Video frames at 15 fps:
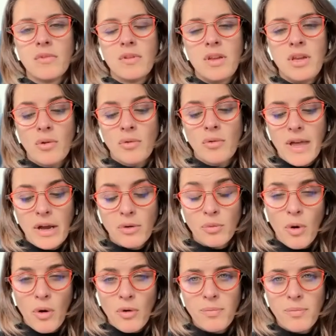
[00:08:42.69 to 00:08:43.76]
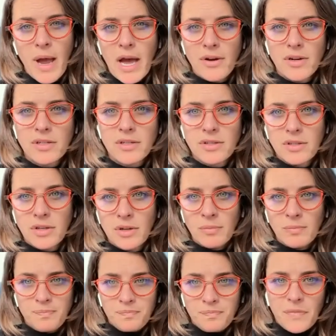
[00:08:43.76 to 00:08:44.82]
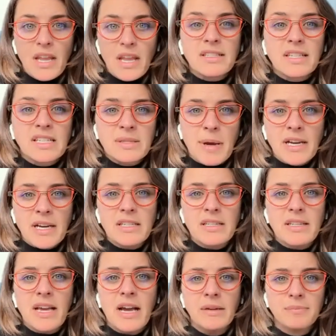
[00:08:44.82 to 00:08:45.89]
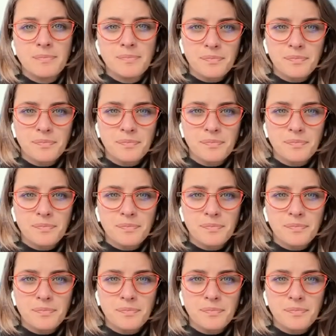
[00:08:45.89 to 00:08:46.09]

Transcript: you know that growth pattern. So it's expected that